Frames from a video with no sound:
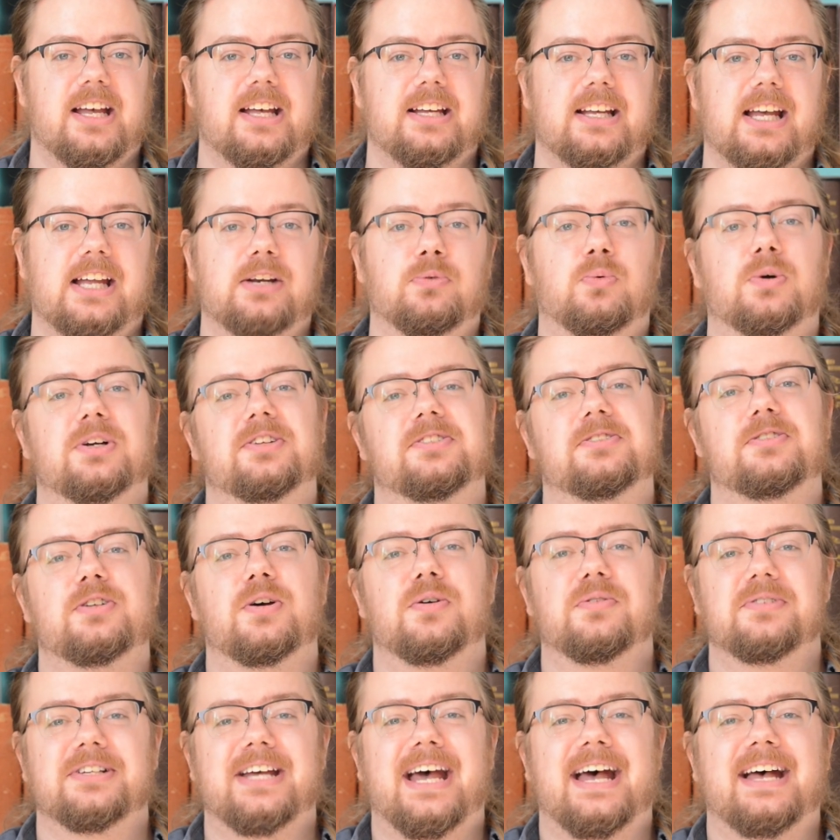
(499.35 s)
and what is
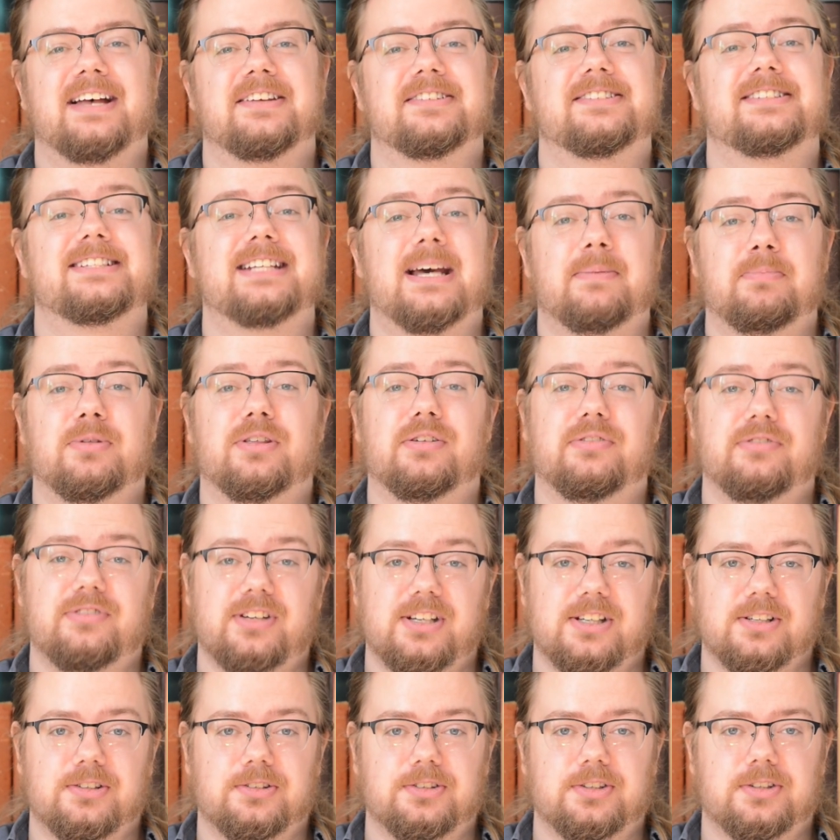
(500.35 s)
known as depth of
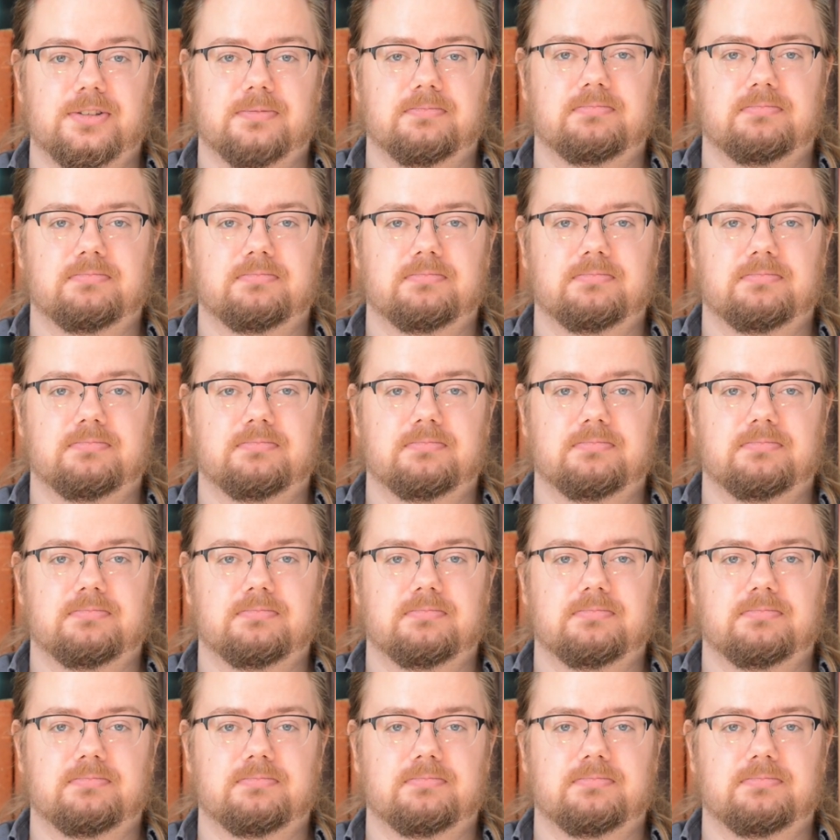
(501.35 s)
field.